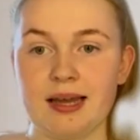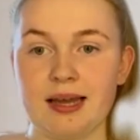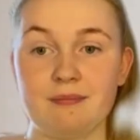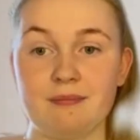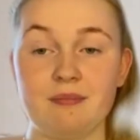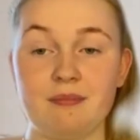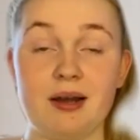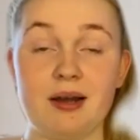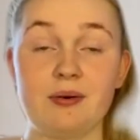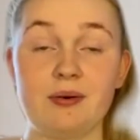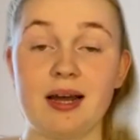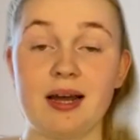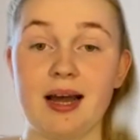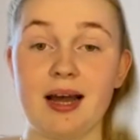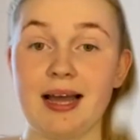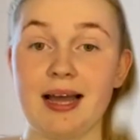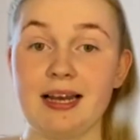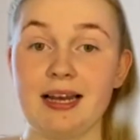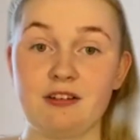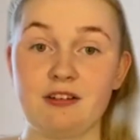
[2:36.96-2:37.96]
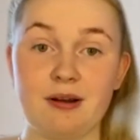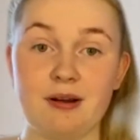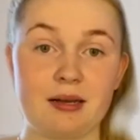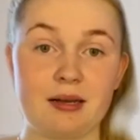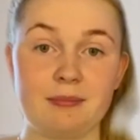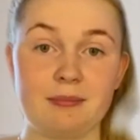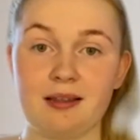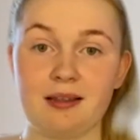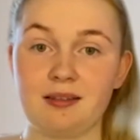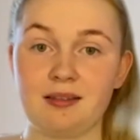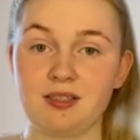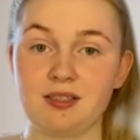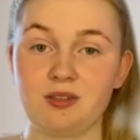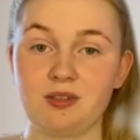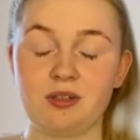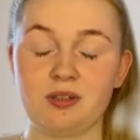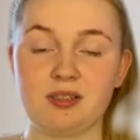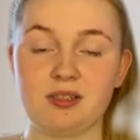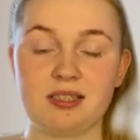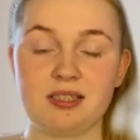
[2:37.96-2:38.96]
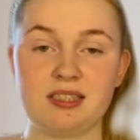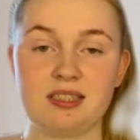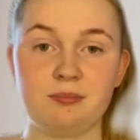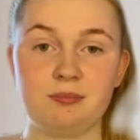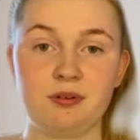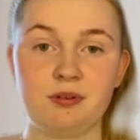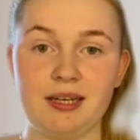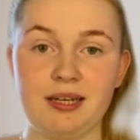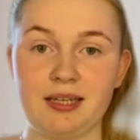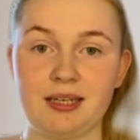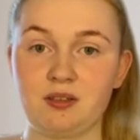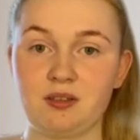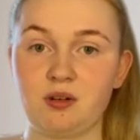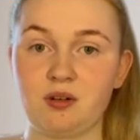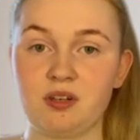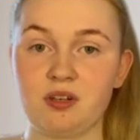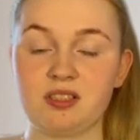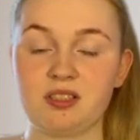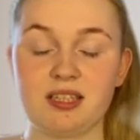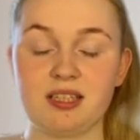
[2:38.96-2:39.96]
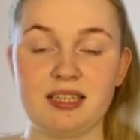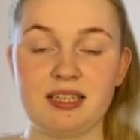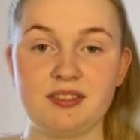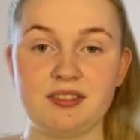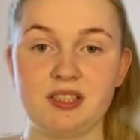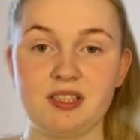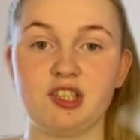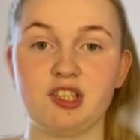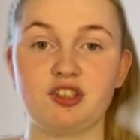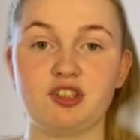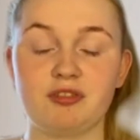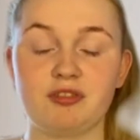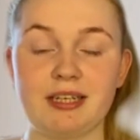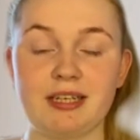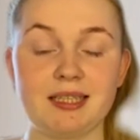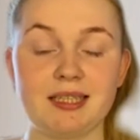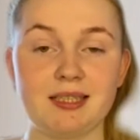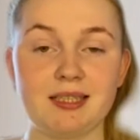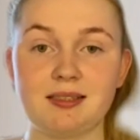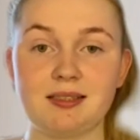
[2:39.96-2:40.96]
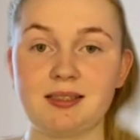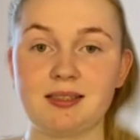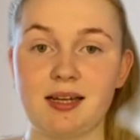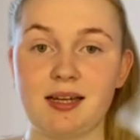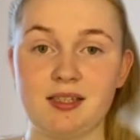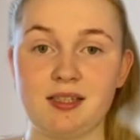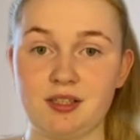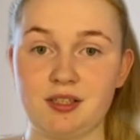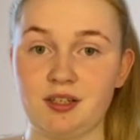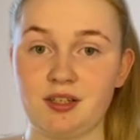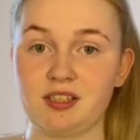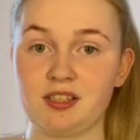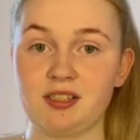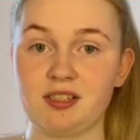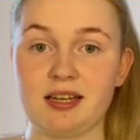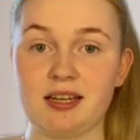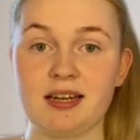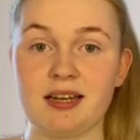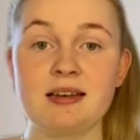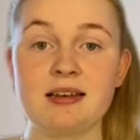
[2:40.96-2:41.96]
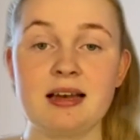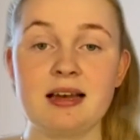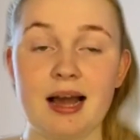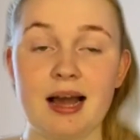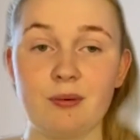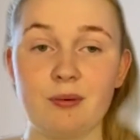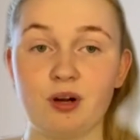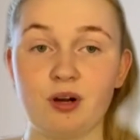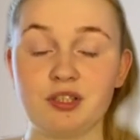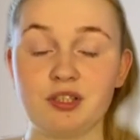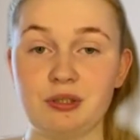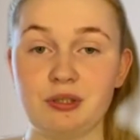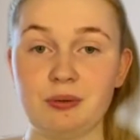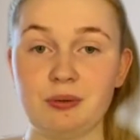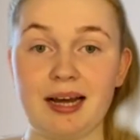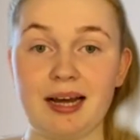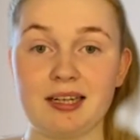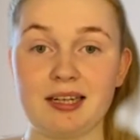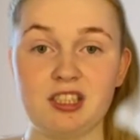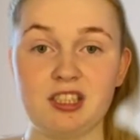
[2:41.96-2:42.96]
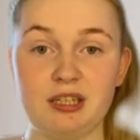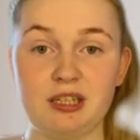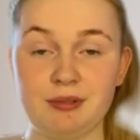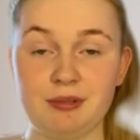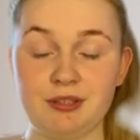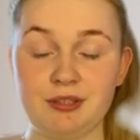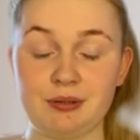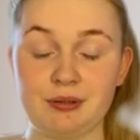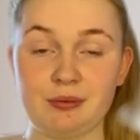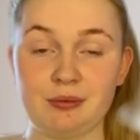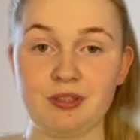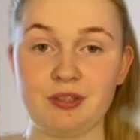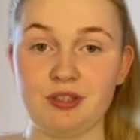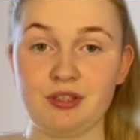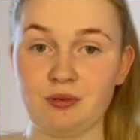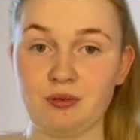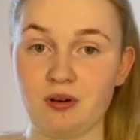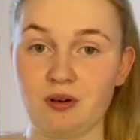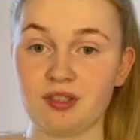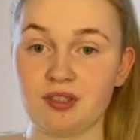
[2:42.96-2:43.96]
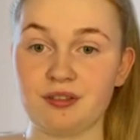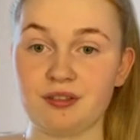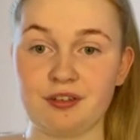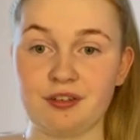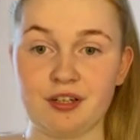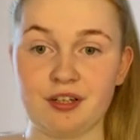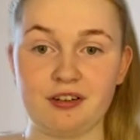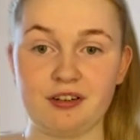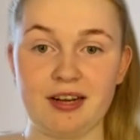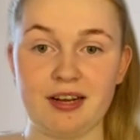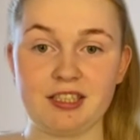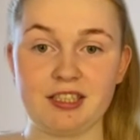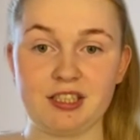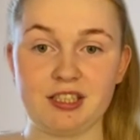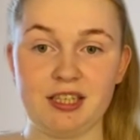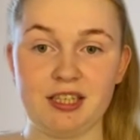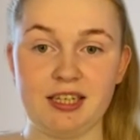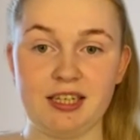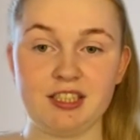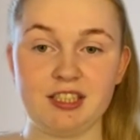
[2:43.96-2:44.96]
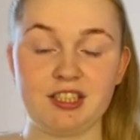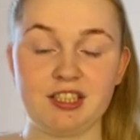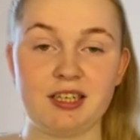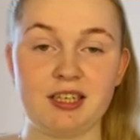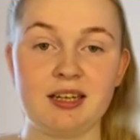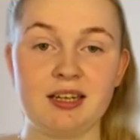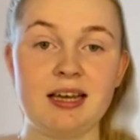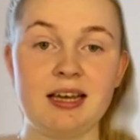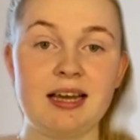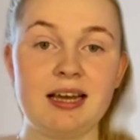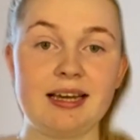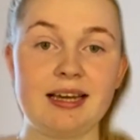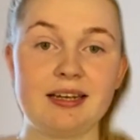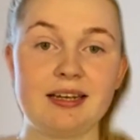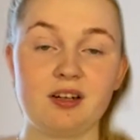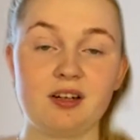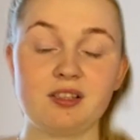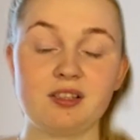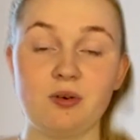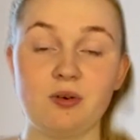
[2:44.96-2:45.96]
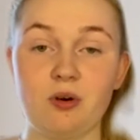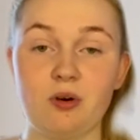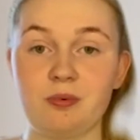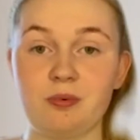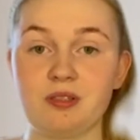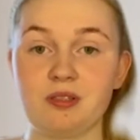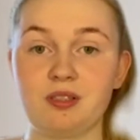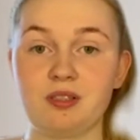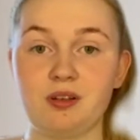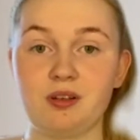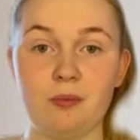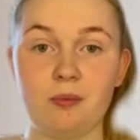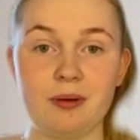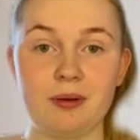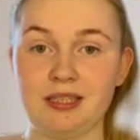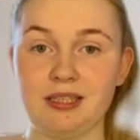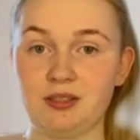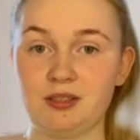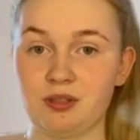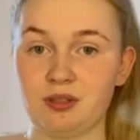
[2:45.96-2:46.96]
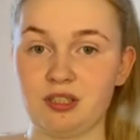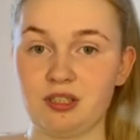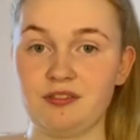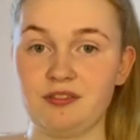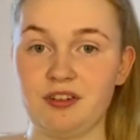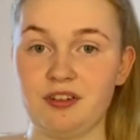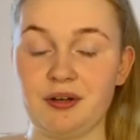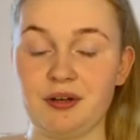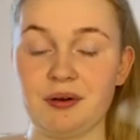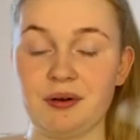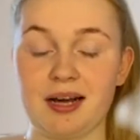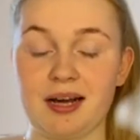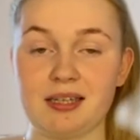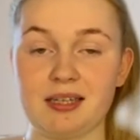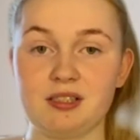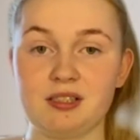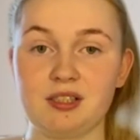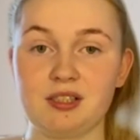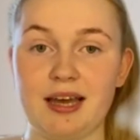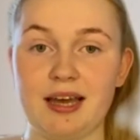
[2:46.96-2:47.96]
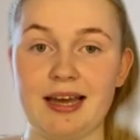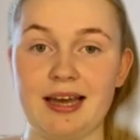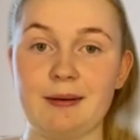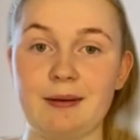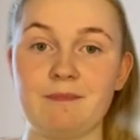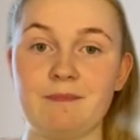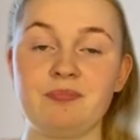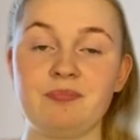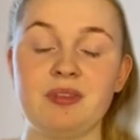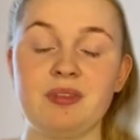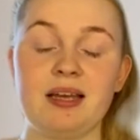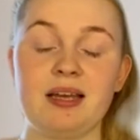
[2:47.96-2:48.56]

Um, I would highly recommend this course. It's a brilliant course. It gives you a great insight to nursing and what you will actually be doing when you go on to further education. It also opens so many doors for you, as um,